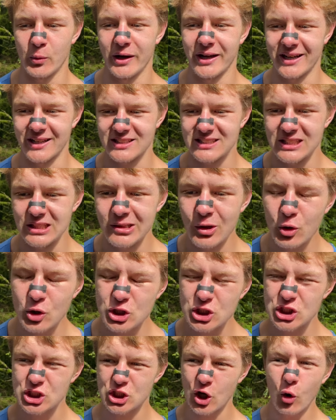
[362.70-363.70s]
way and it
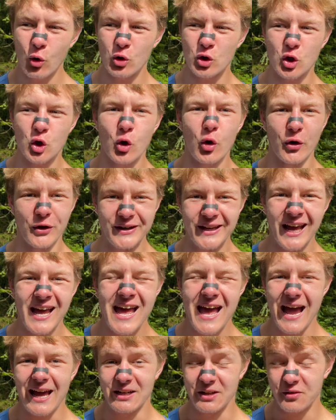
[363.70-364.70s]
looks so good
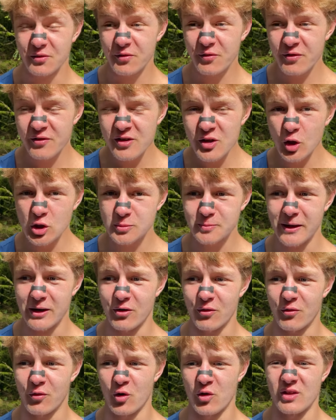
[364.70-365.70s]
and it feels
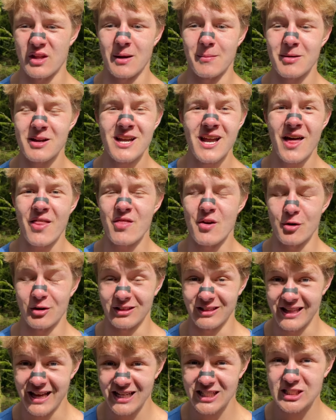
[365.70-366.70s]
better for them. They're
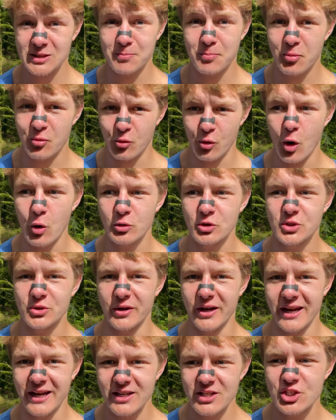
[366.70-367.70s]
less prone to
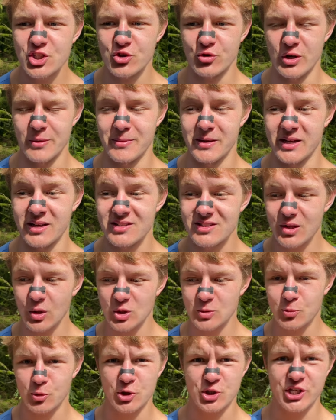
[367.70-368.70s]
injury because
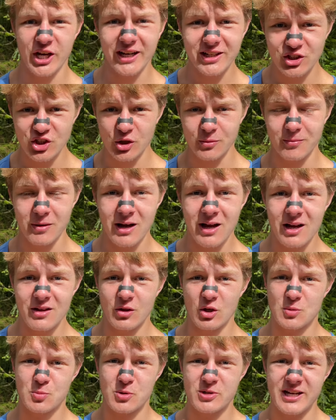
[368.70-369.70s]
those protector
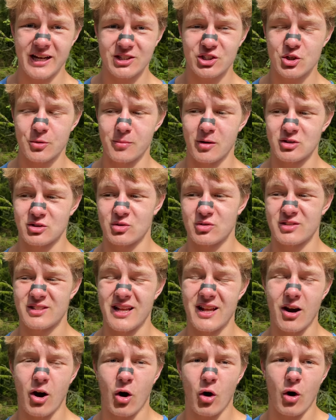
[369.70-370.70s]
muscles
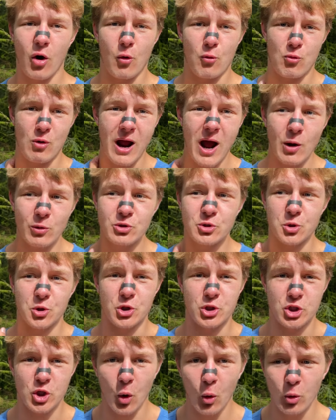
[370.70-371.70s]
that are around your
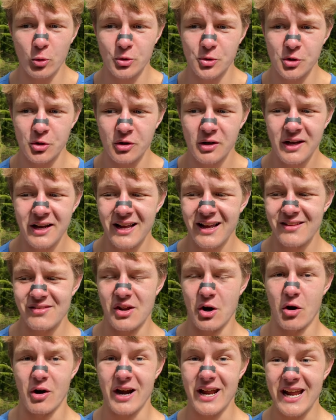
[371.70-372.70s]
shoulder, that
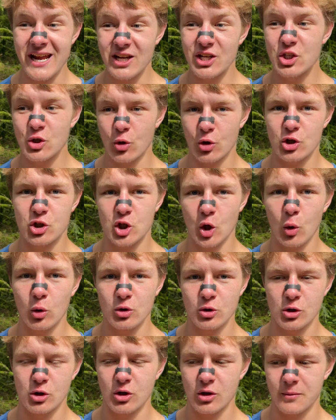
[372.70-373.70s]
are in your
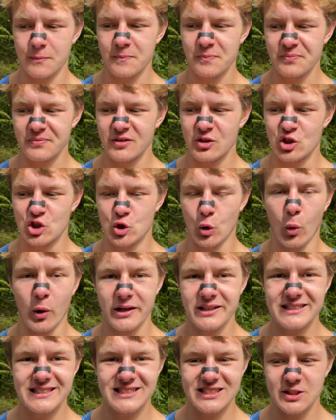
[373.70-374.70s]
shoulder
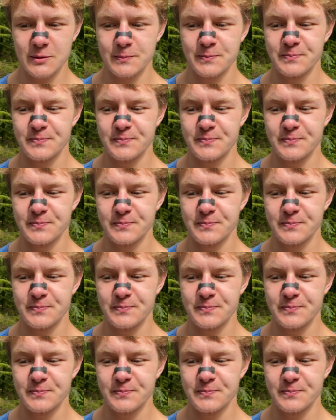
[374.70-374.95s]
joints,